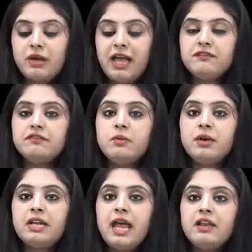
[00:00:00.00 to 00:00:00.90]
So
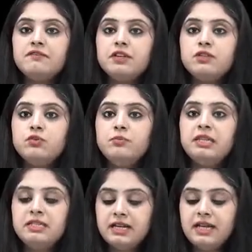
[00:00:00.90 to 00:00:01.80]
alpha-1, alpha-2,
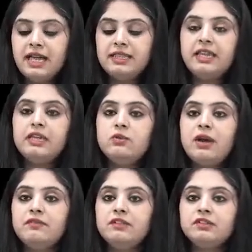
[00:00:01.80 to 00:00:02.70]
beta, and then you
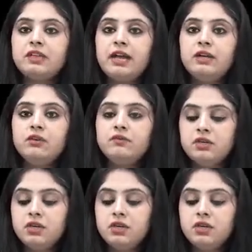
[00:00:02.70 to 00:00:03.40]
have this kind of